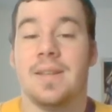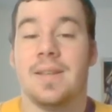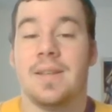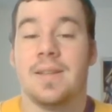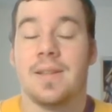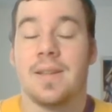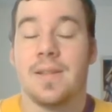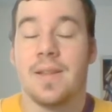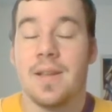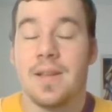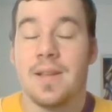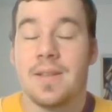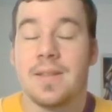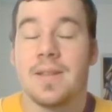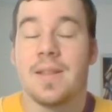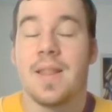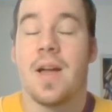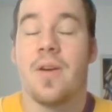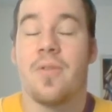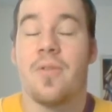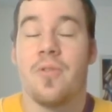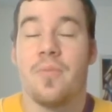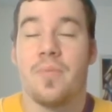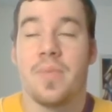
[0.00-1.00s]
the link to
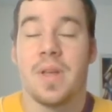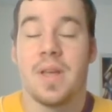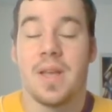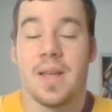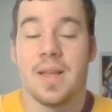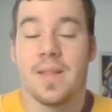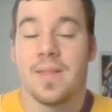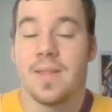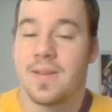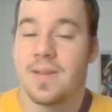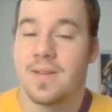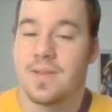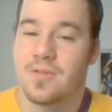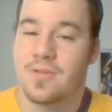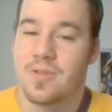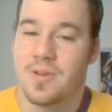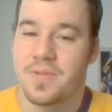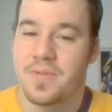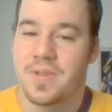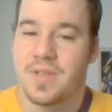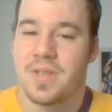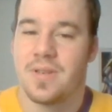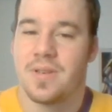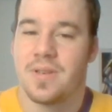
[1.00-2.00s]
that will be in the
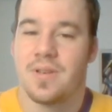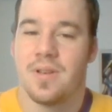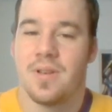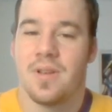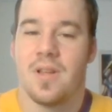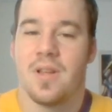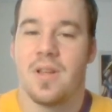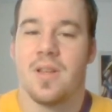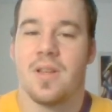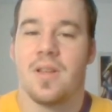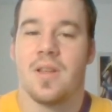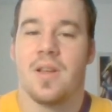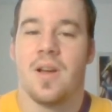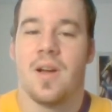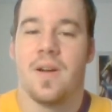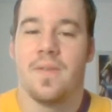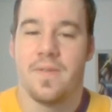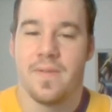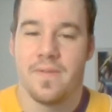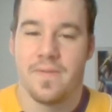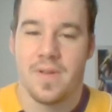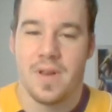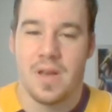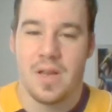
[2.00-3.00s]
description of
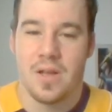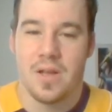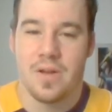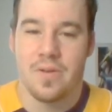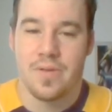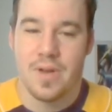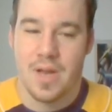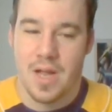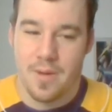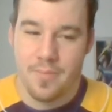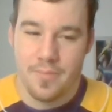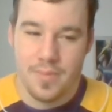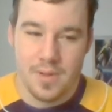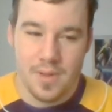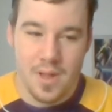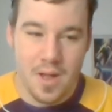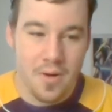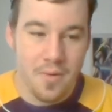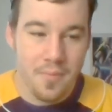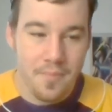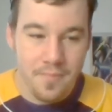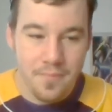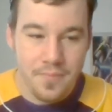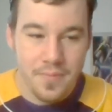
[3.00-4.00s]
the video down
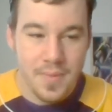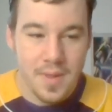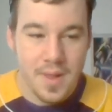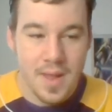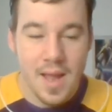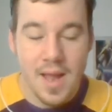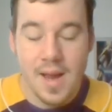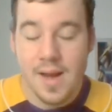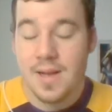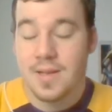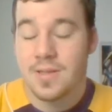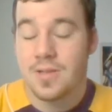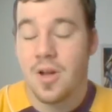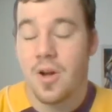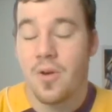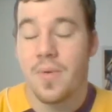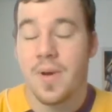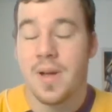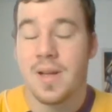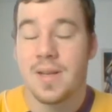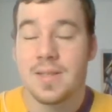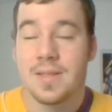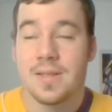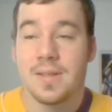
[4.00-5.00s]
below. And as
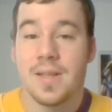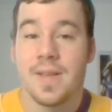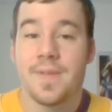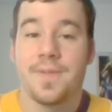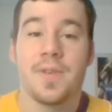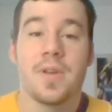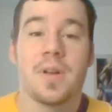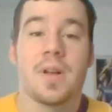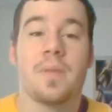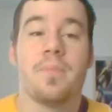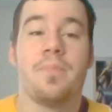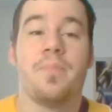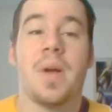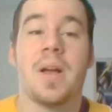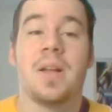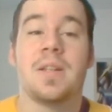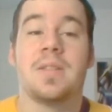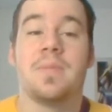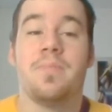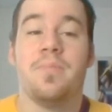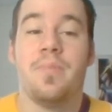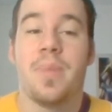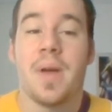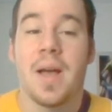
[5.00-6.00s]
always, leave your
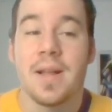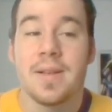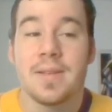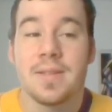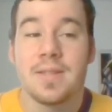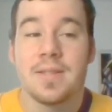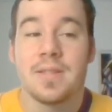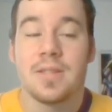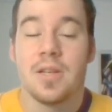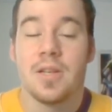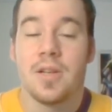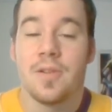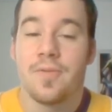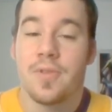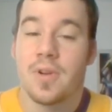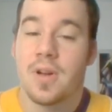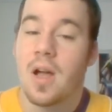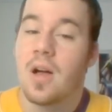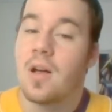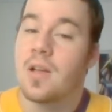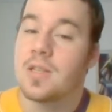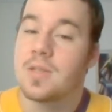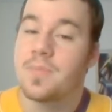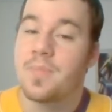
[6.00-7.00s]
best bets for
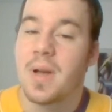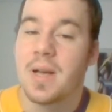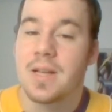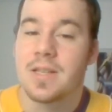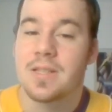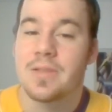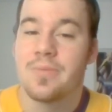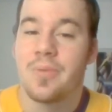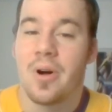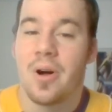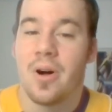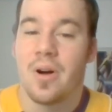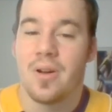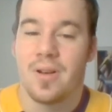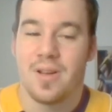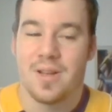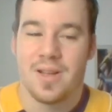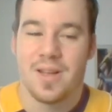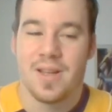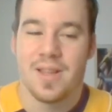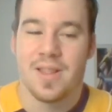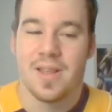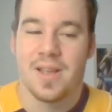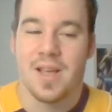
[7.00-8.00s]
college basketball
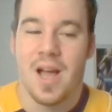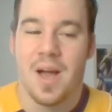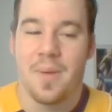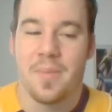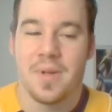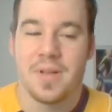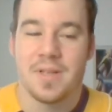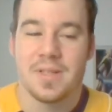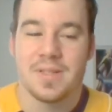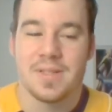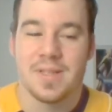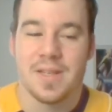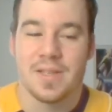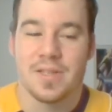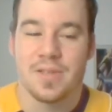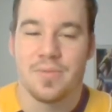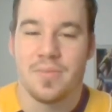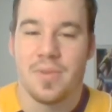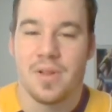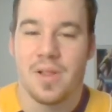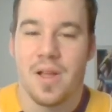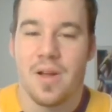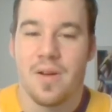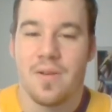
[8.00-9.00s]
in the comment section
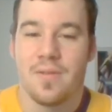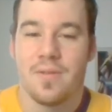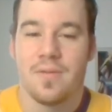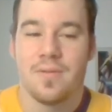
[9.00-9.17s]
below.